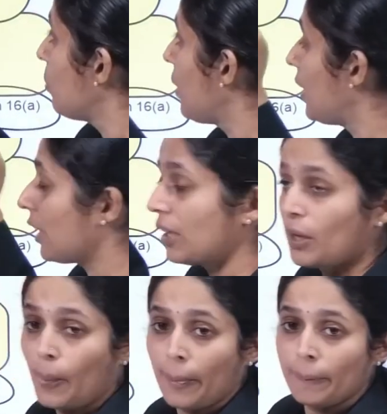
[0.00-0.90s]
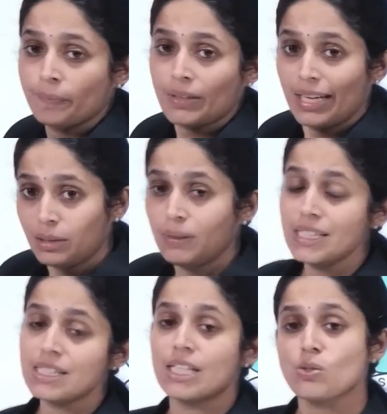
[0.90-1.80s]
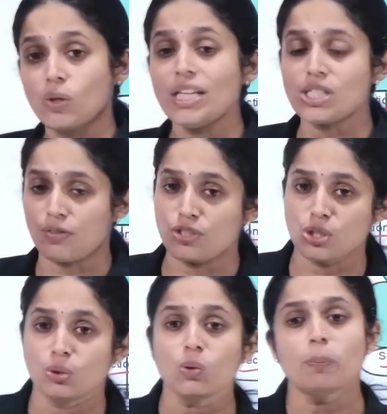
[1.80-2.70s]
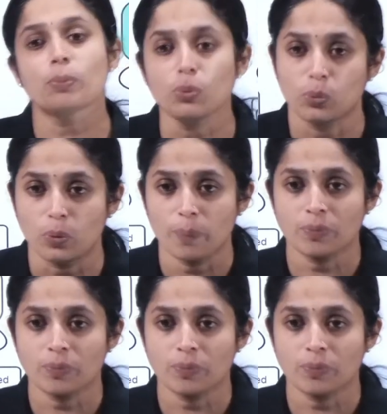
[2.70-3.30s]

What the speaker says: remaining. It means it is only sufficient to prove.